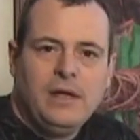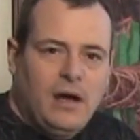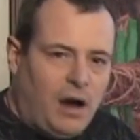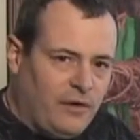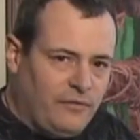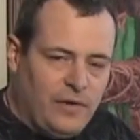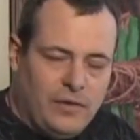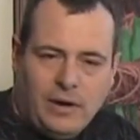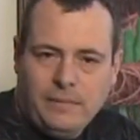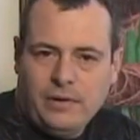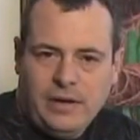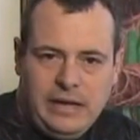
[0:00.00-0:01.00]
Our phone
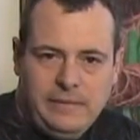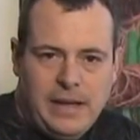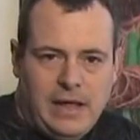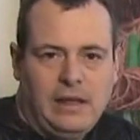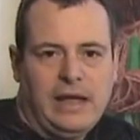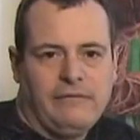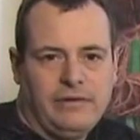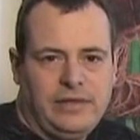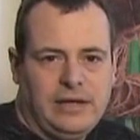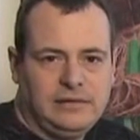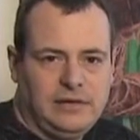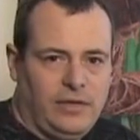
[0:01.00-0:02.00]
number, email,
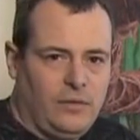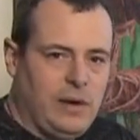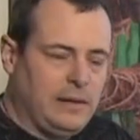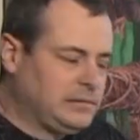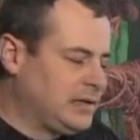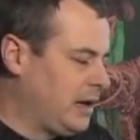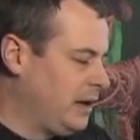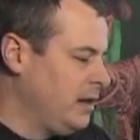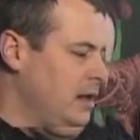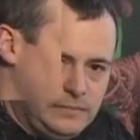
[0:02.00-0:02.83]
everything's on the website.